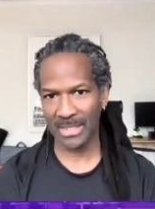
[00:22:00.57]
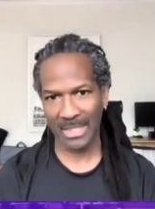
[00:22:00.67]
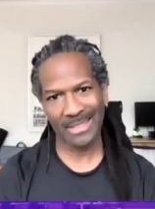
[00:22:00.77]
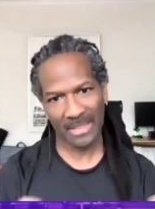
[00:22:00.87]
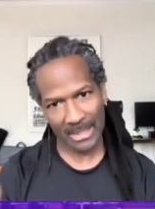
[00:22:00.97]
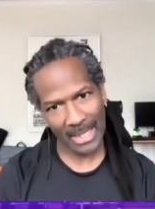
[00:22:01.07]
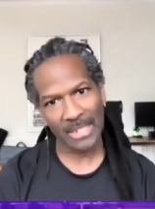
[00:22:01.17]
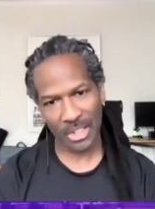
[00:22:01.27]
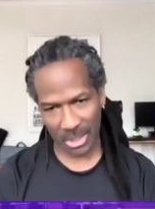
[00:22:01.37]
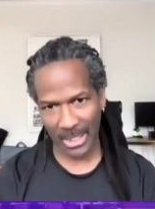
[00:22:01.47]
And I think
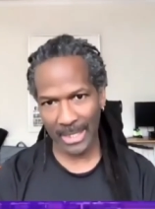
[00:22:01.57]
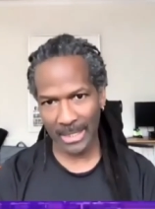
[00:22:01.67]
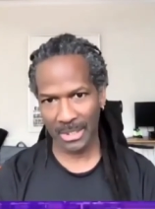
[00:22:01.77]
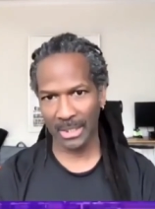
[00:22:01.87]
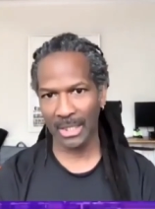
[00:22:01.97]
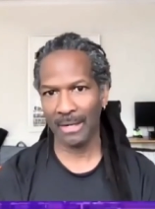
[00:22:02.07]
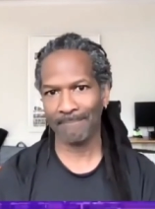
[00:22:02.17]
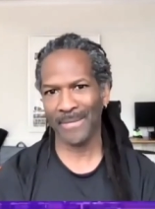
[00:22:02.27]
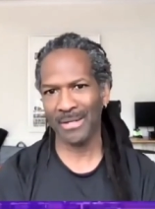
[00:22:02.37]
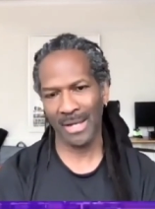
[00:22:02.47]
that's changing. And, and